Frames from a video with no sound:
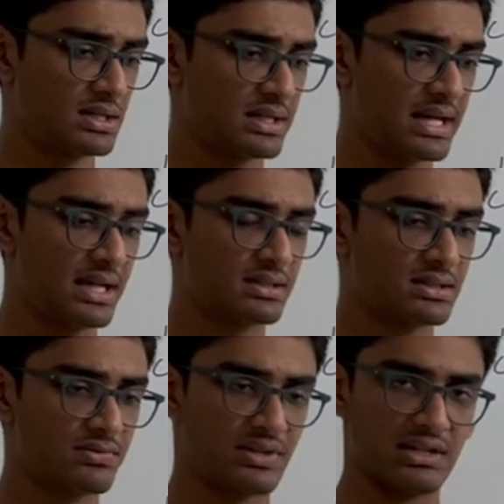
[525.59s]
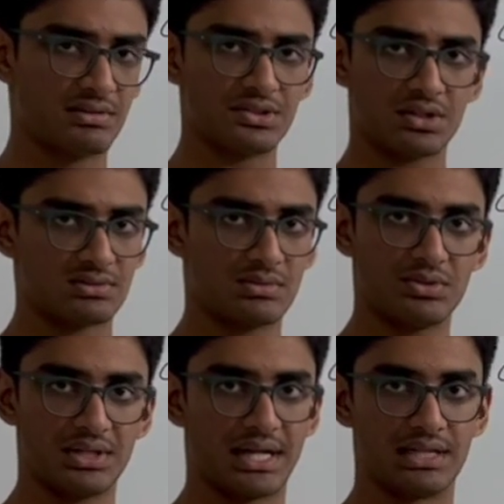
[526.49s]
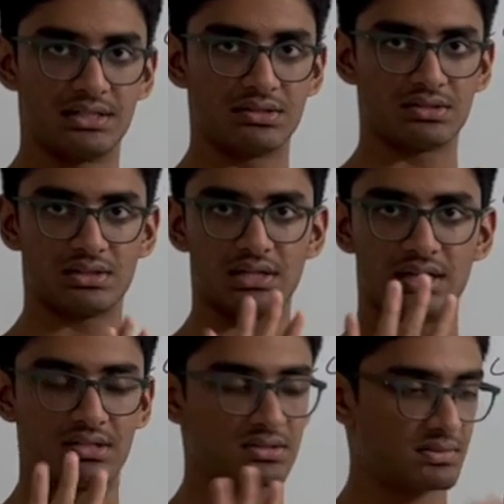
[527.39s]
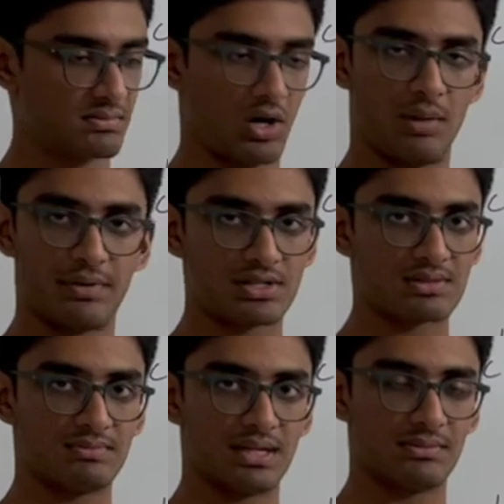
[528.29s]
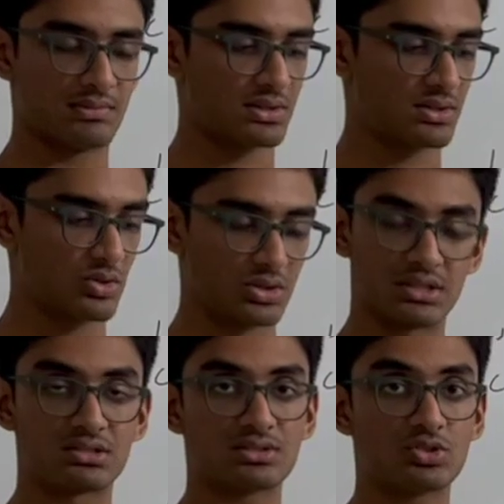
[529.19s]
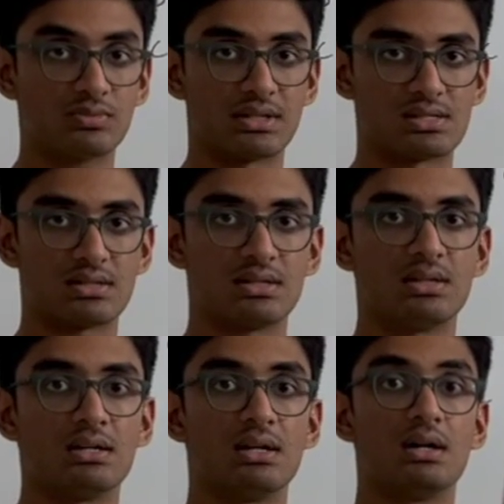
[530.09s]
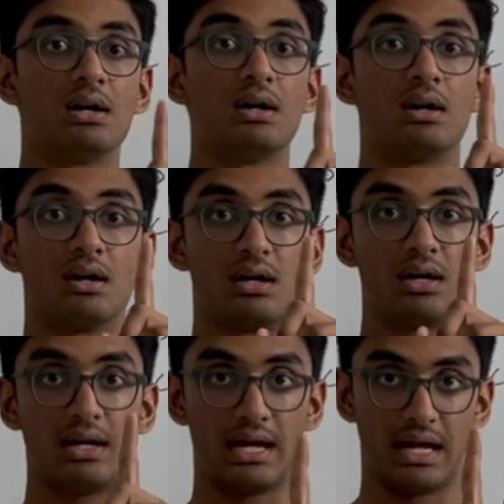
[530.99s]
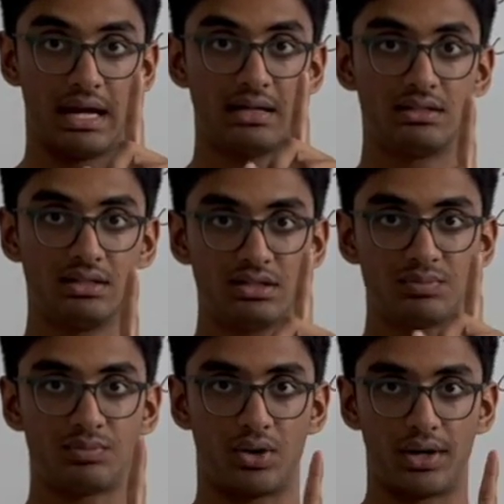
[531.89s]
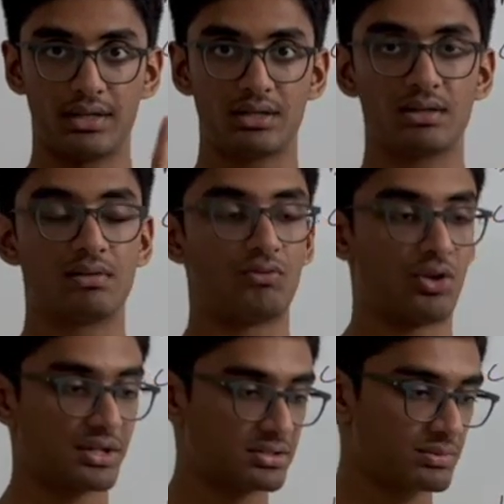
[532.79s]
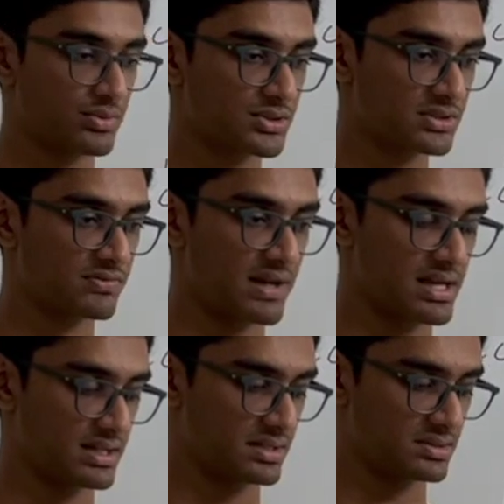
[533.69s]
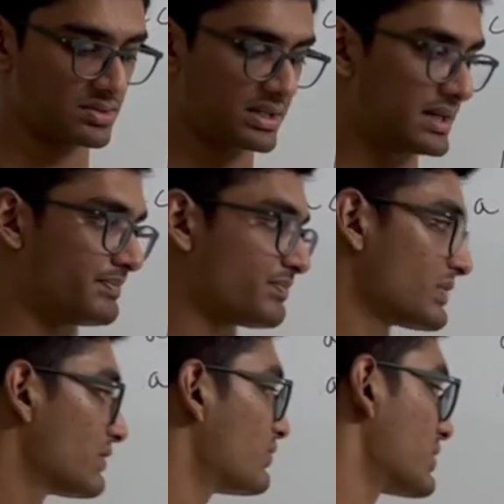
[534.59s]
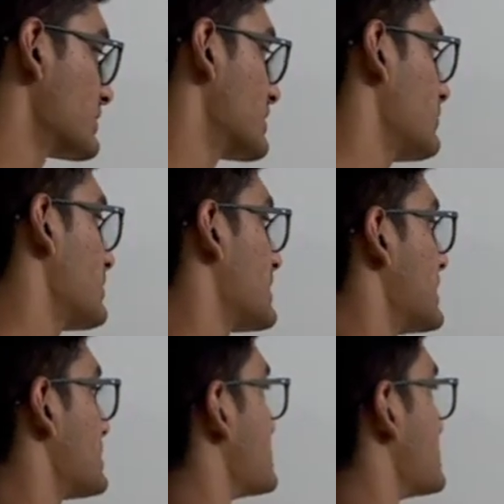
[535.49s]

take the frequency of them, you'll get this. It's operation B. No, it's too much. At this point, what you're supposed to find is, okay, for example, take